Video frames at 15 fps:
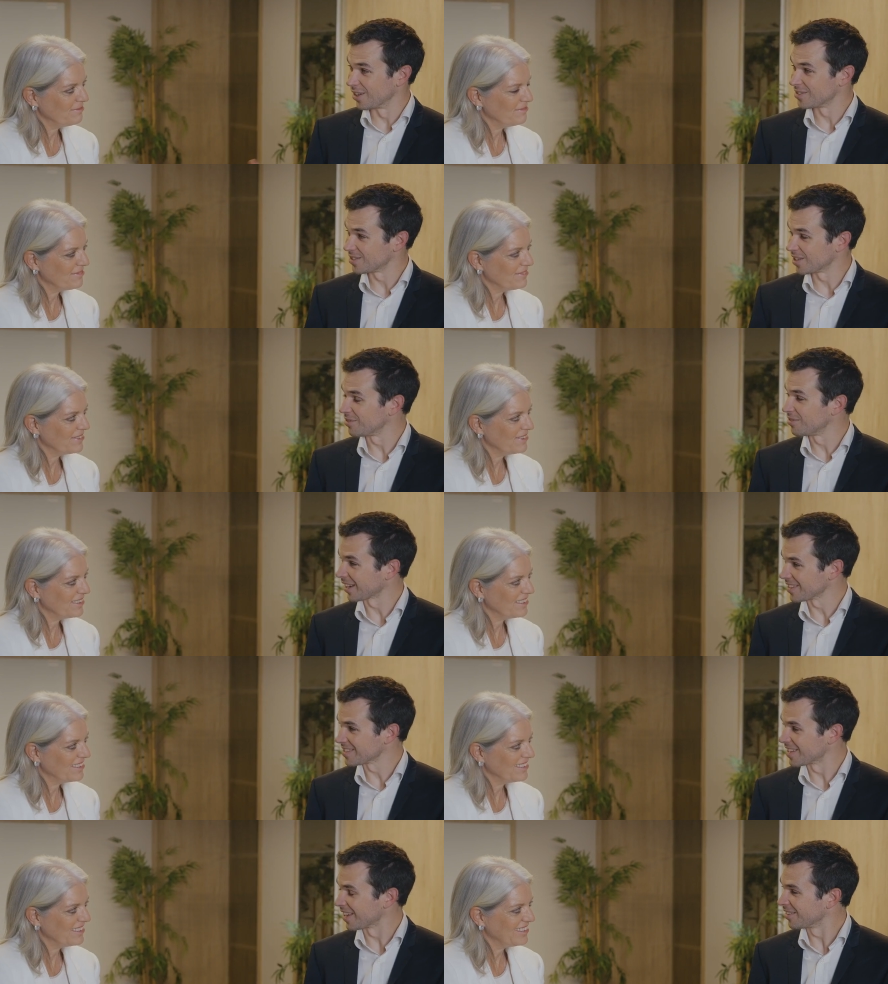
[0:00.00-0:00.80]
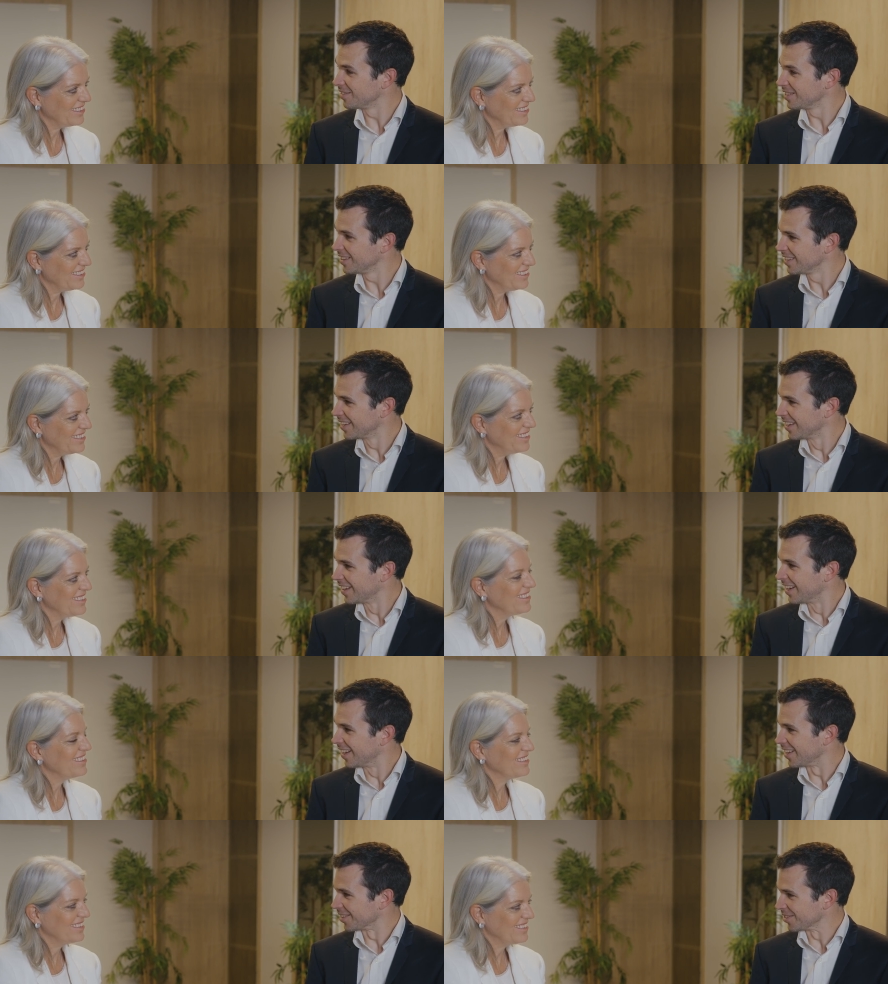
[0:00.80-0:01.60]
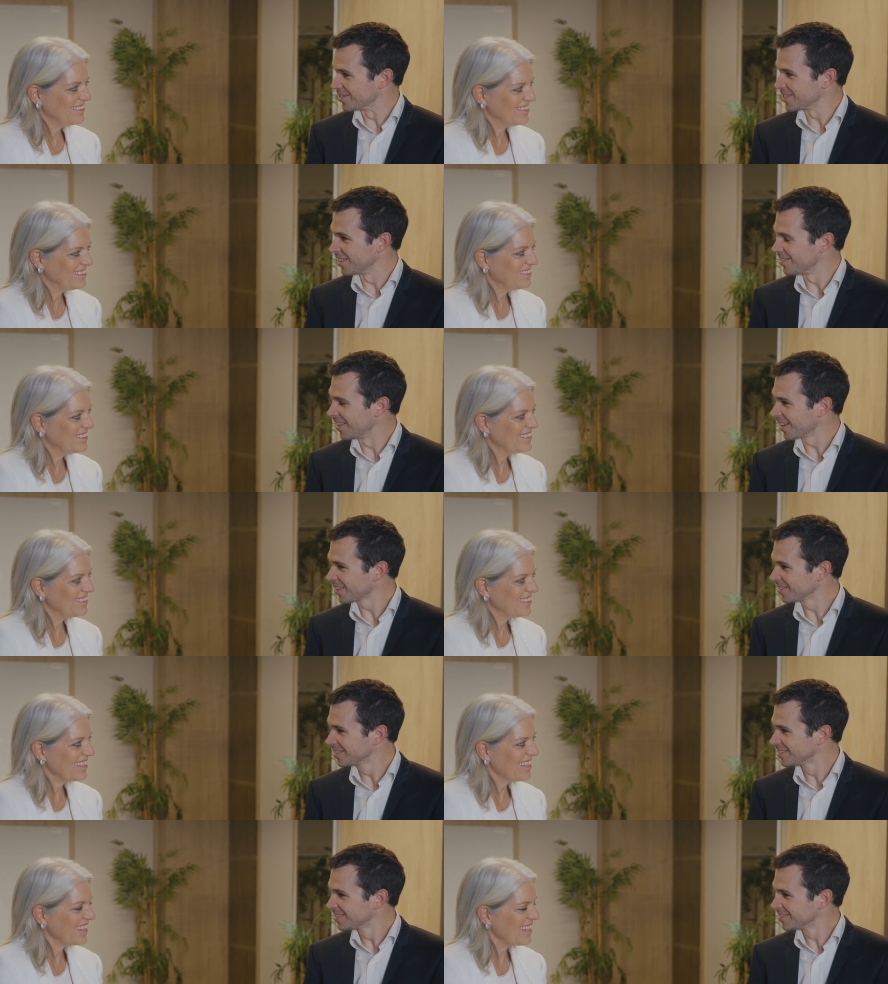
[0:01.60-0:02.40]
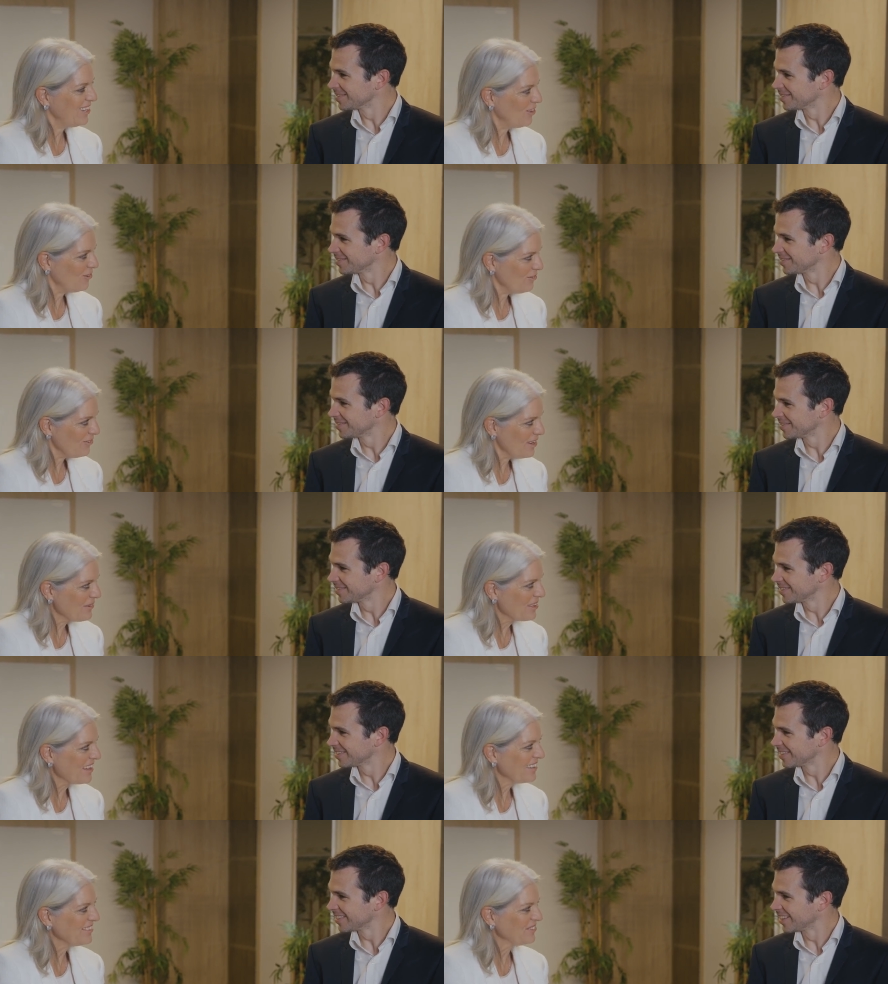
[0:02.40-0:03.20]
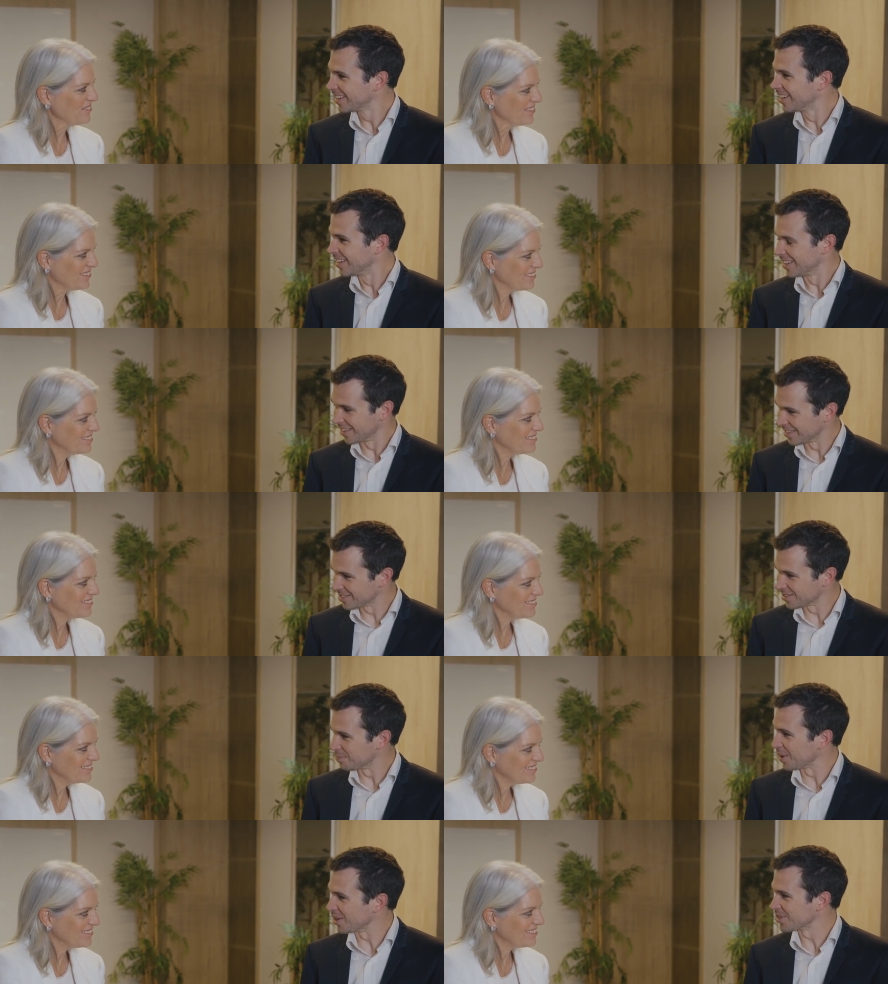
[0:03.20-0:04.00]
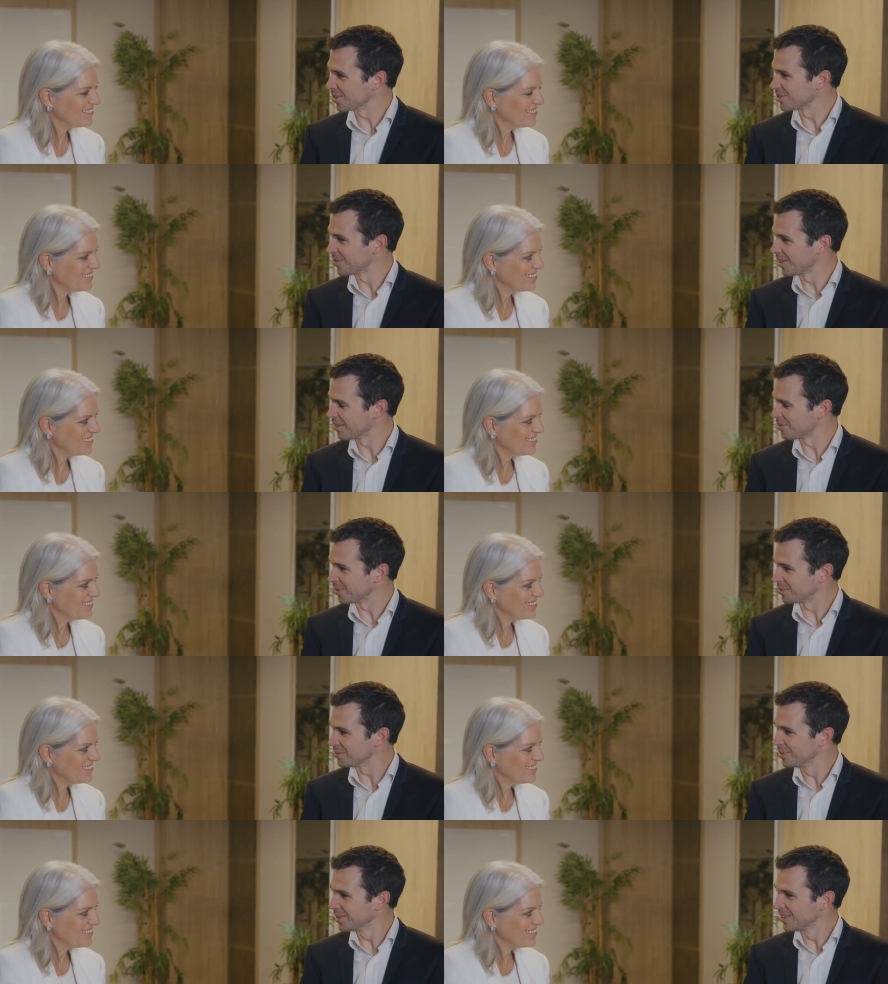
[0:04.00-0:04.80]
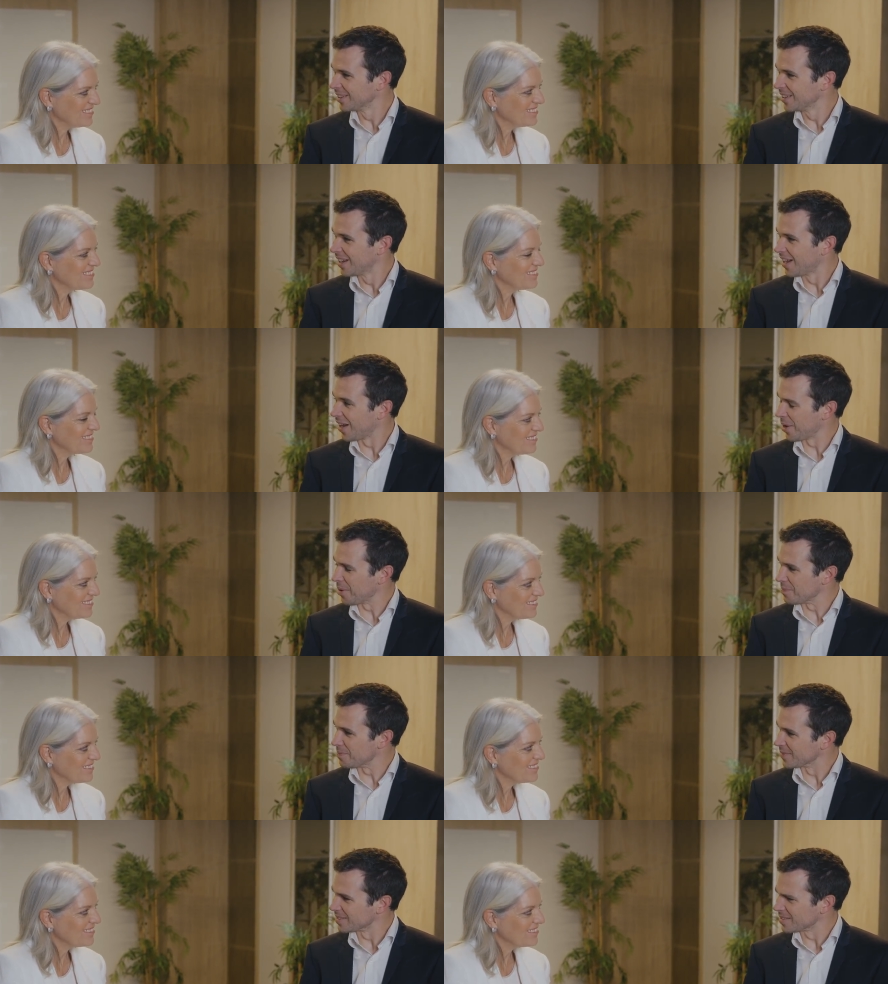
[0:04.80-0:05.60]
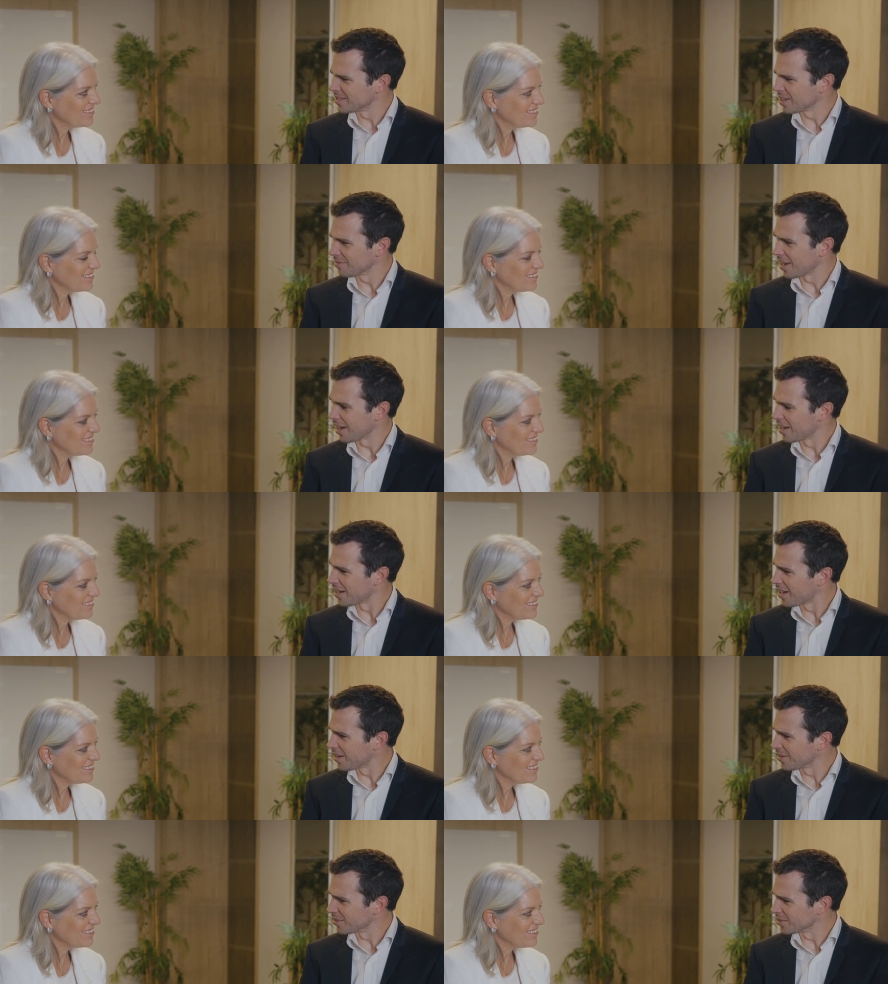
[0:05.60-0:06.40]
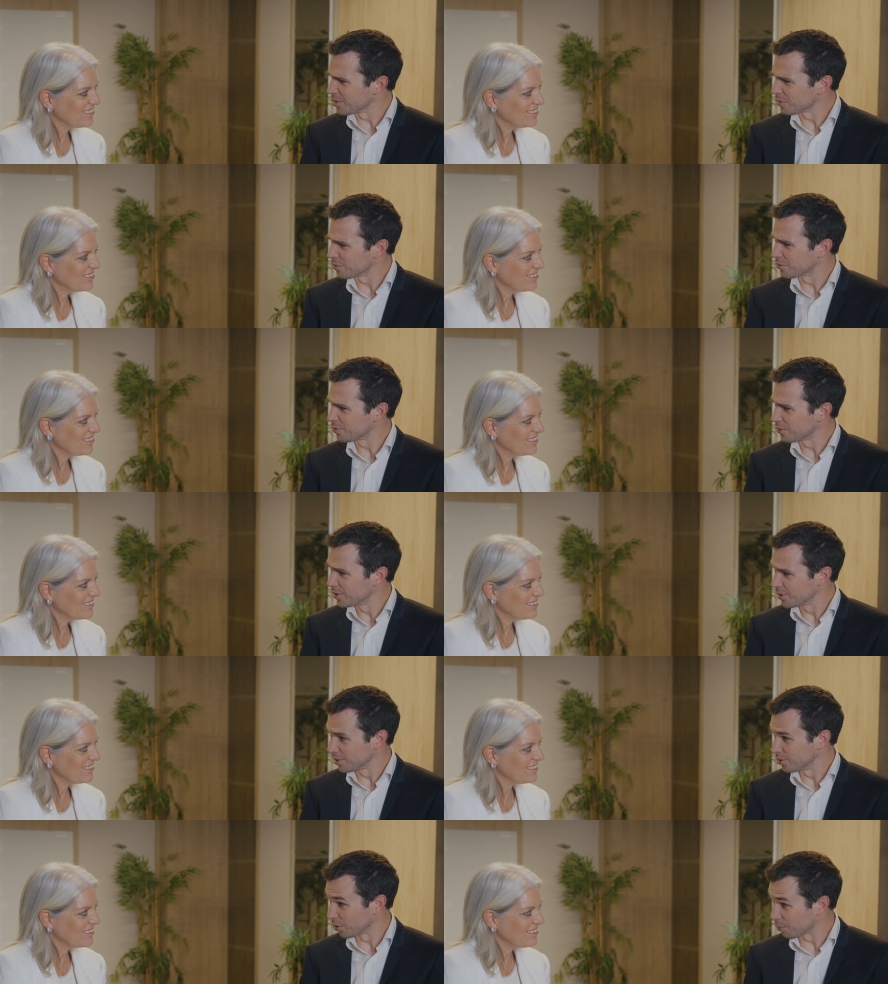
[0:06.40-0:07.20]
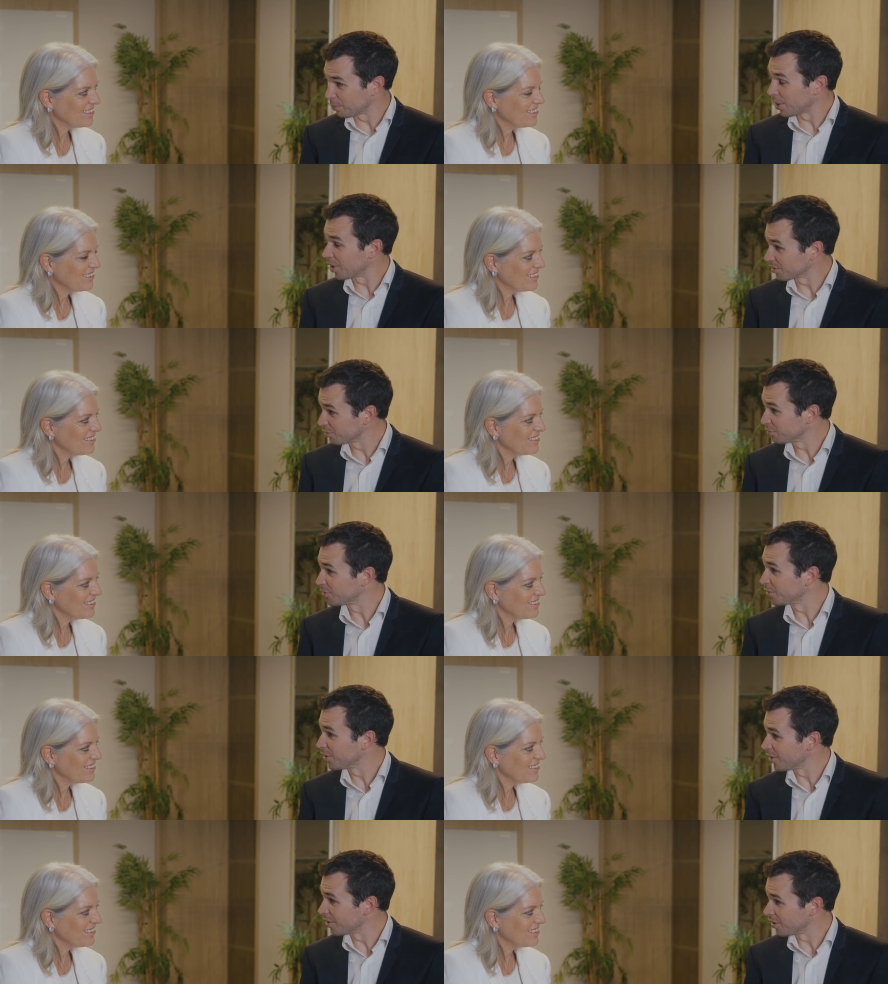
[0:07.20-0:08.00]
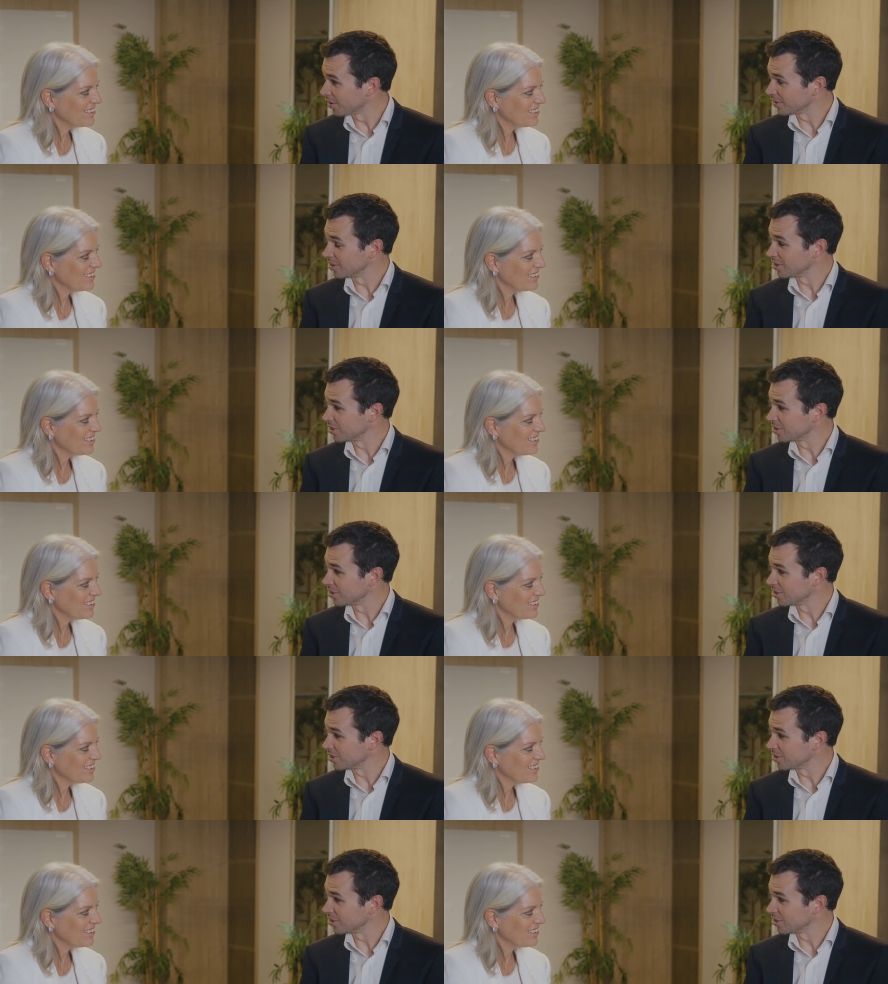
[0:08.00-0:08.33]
Speaker 1: Silvia Castellvi. Hello, Silvia.
Speaker 2: Hello, Flavian.
Speaker 1: It's a pleasure to have you. Um, Silvia, uh, you've you're part of uh, the